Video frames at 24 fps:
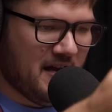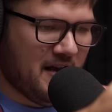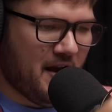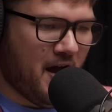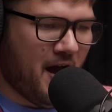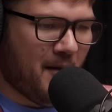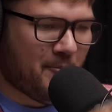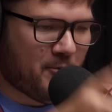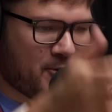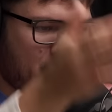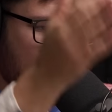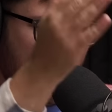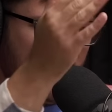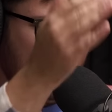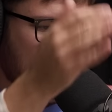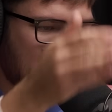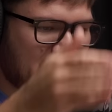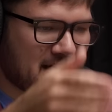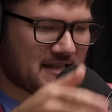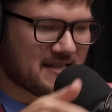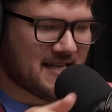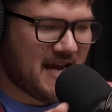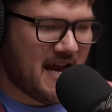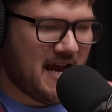upright,
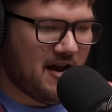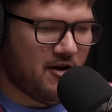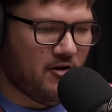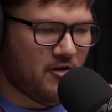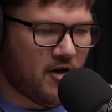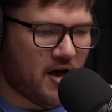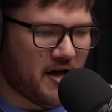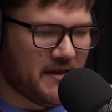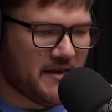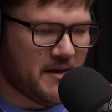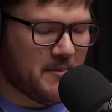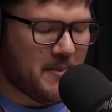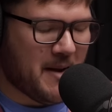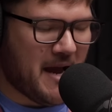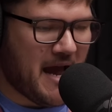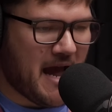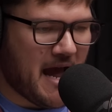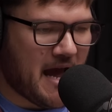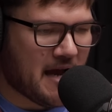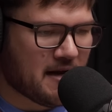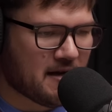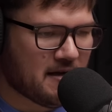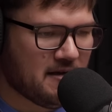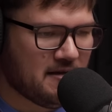like a tail on the
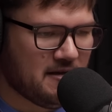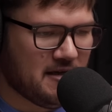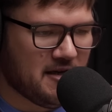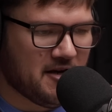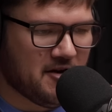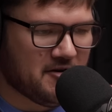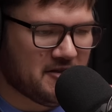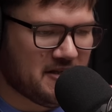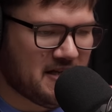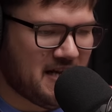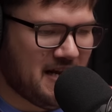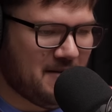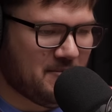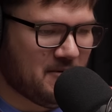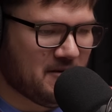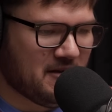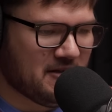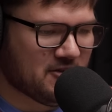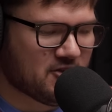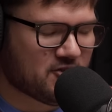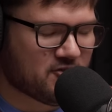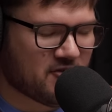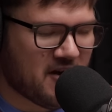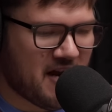back, you know, to keep
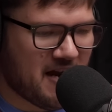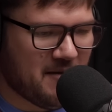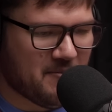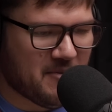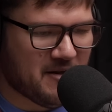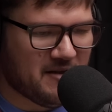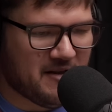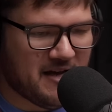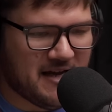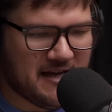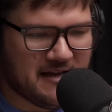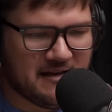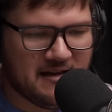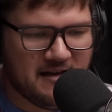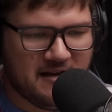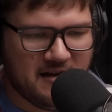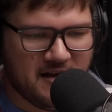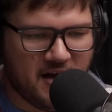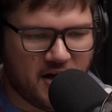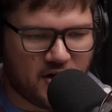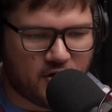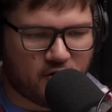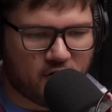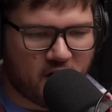it straight, but like
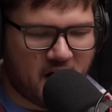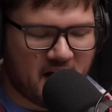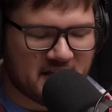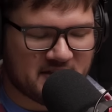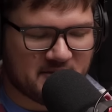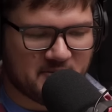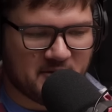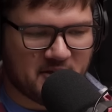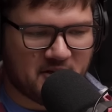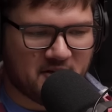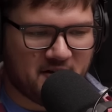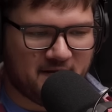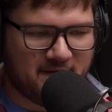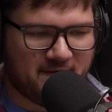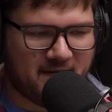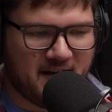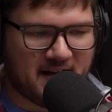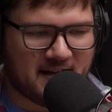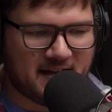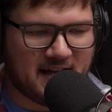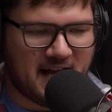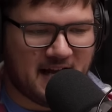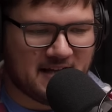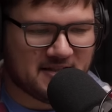a crosswind could
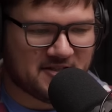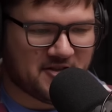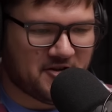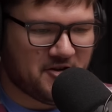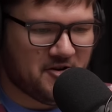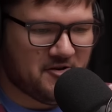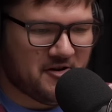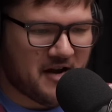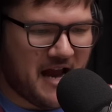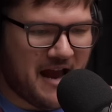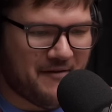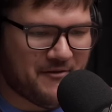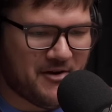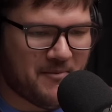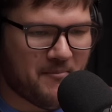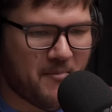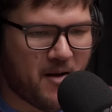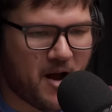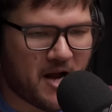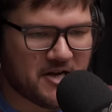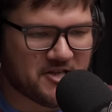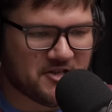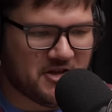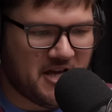affect that. So you're having to
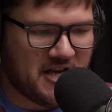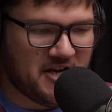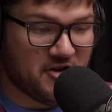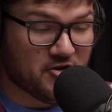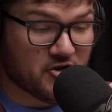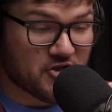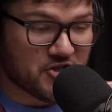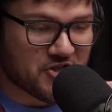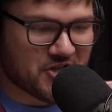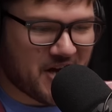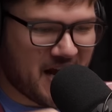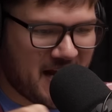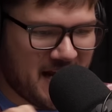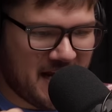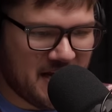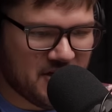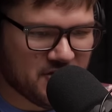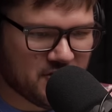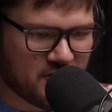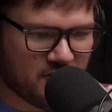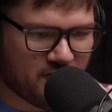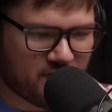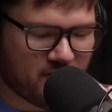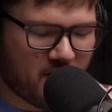modulate your jet
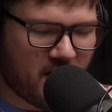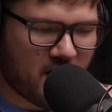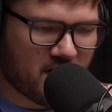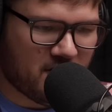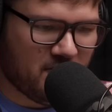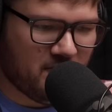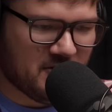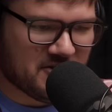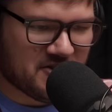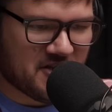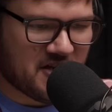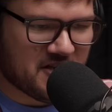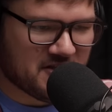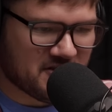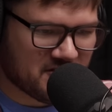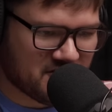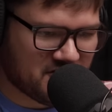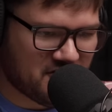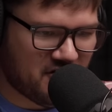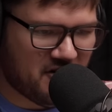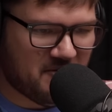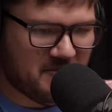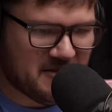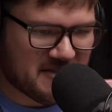engine throttle, which I
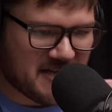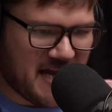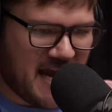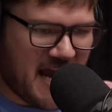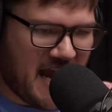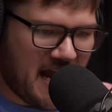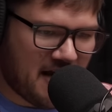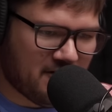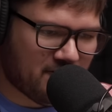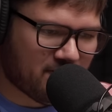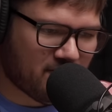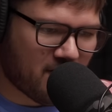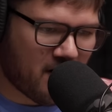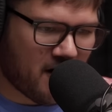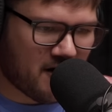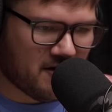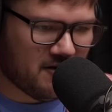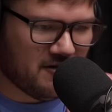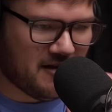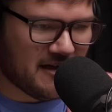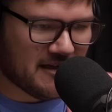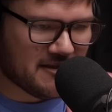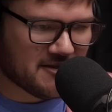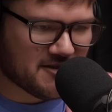assume is a hand
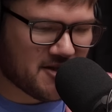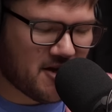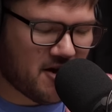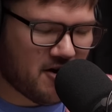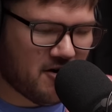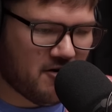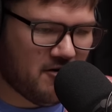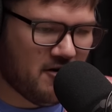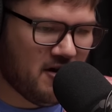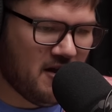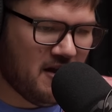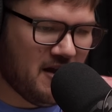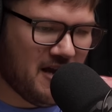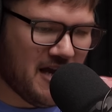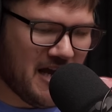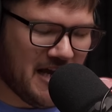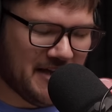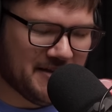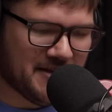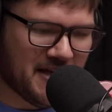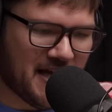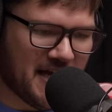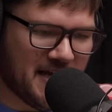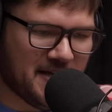throttle, like so.
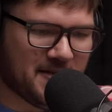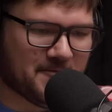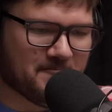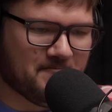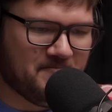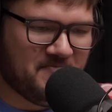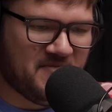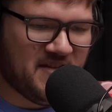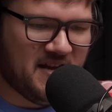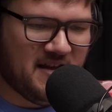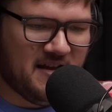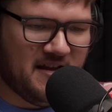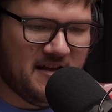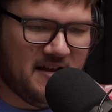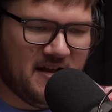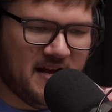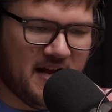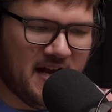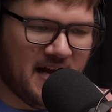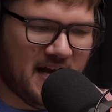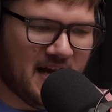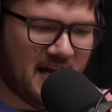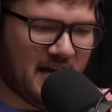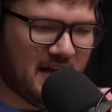And like,
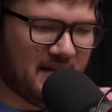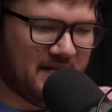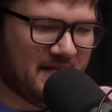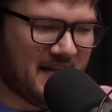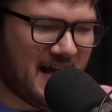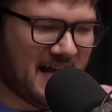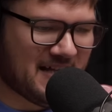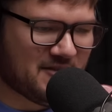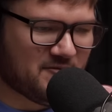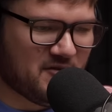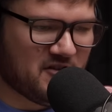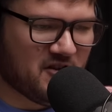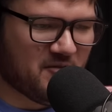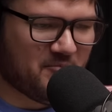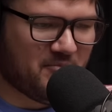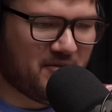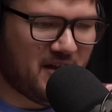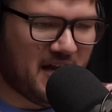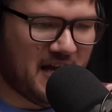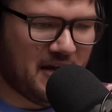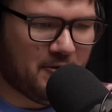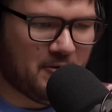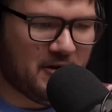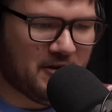that's what you're
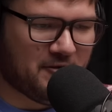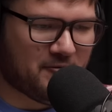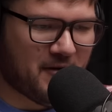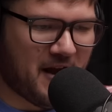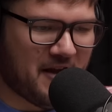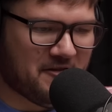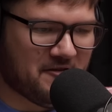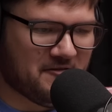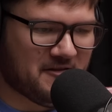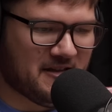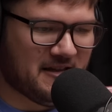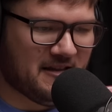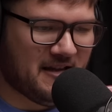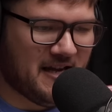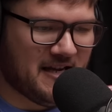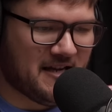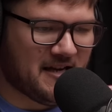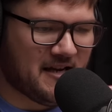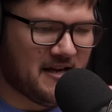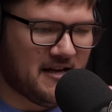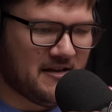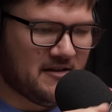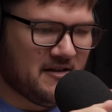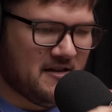playing with rather than
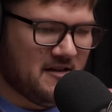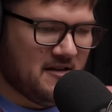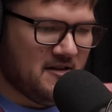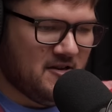like I